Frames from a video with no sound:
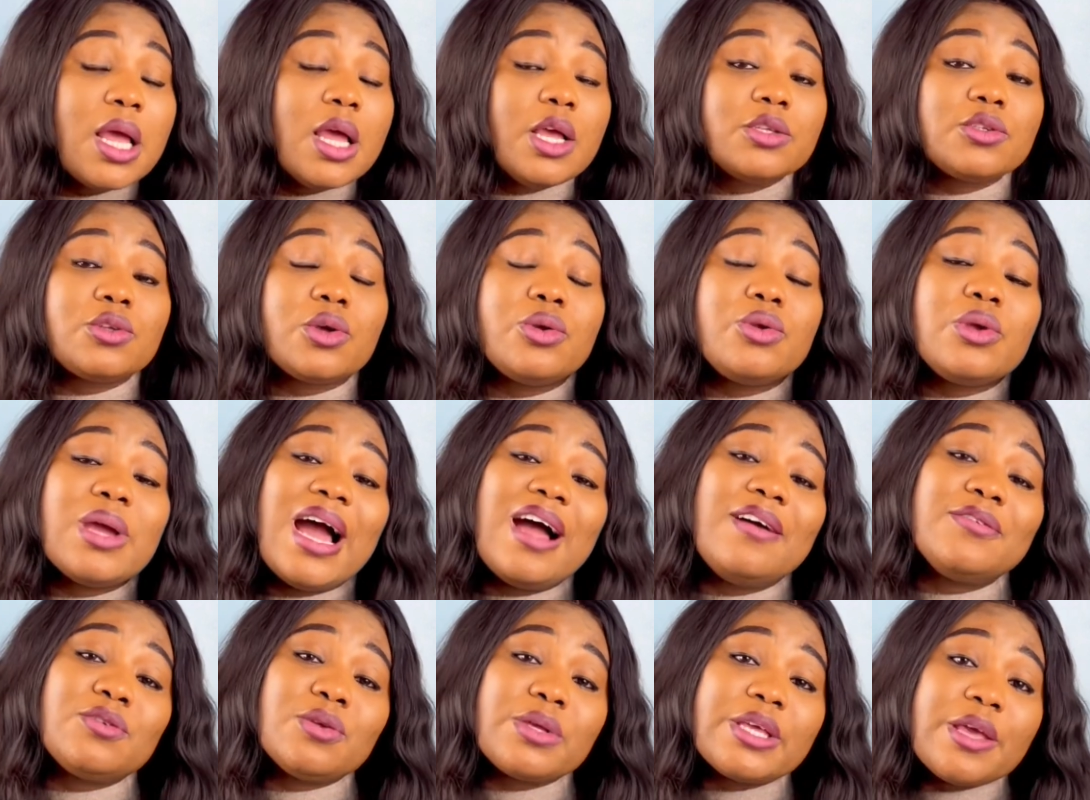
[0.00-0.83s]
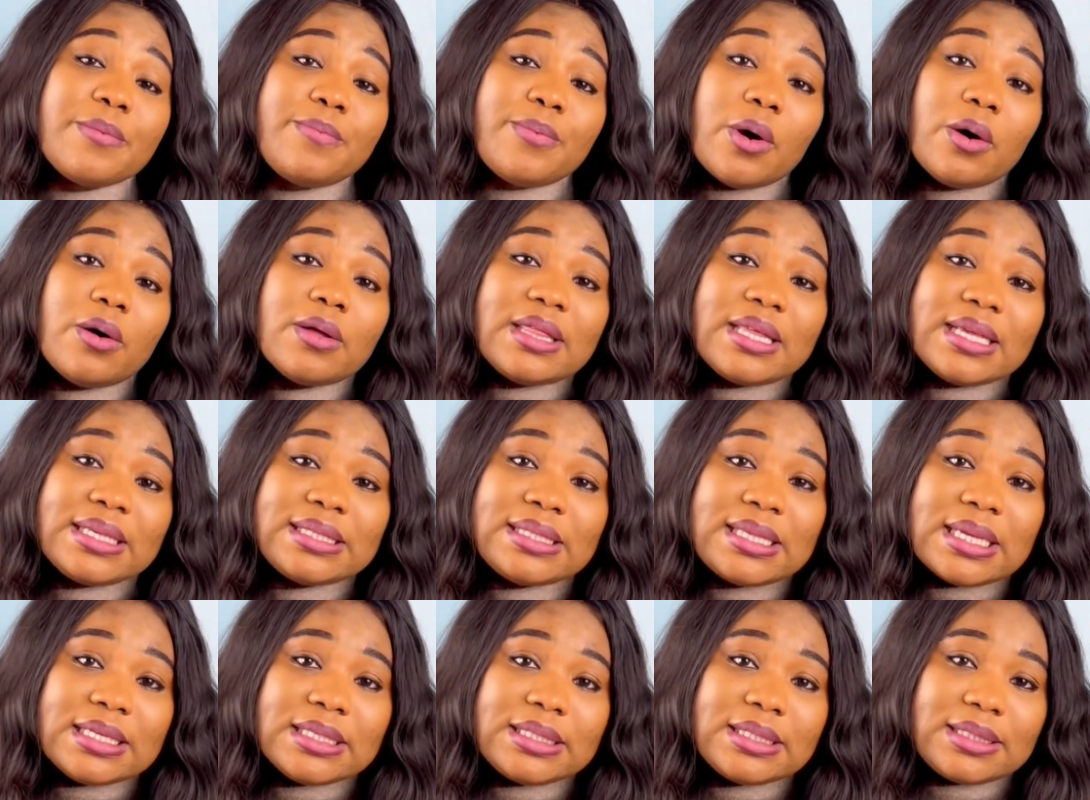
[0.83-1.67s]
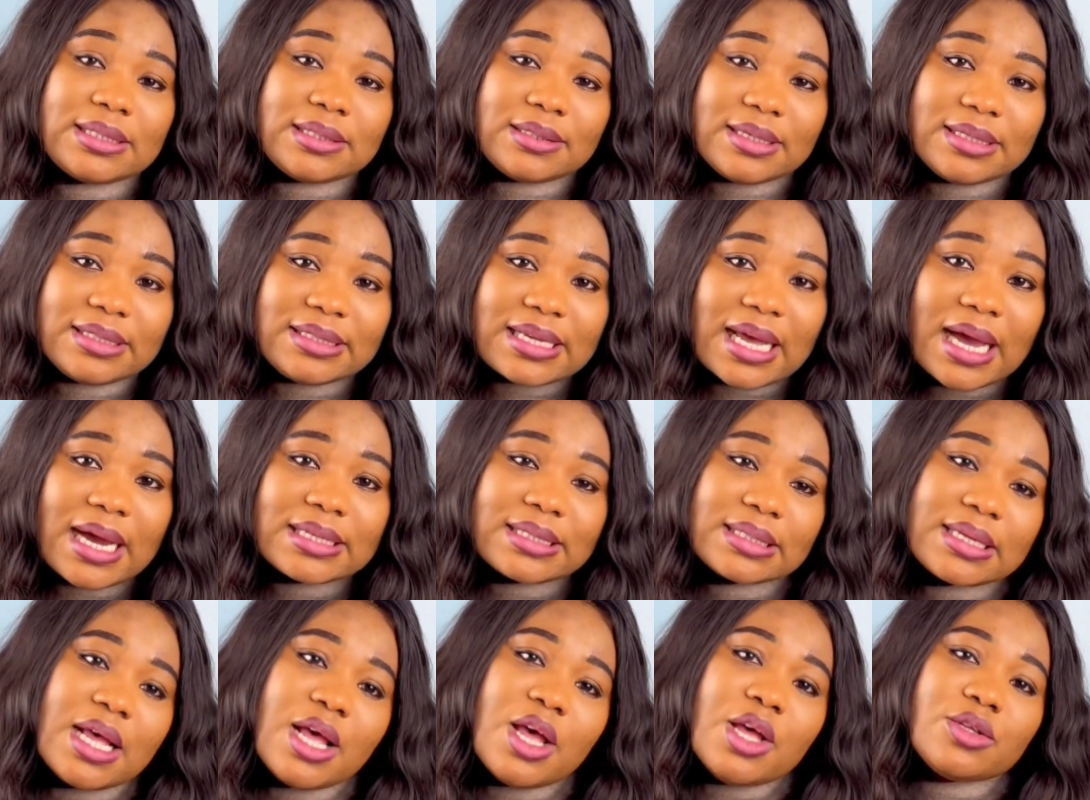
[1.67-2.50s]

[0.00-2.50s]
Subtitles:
So you have to keep all these things intact.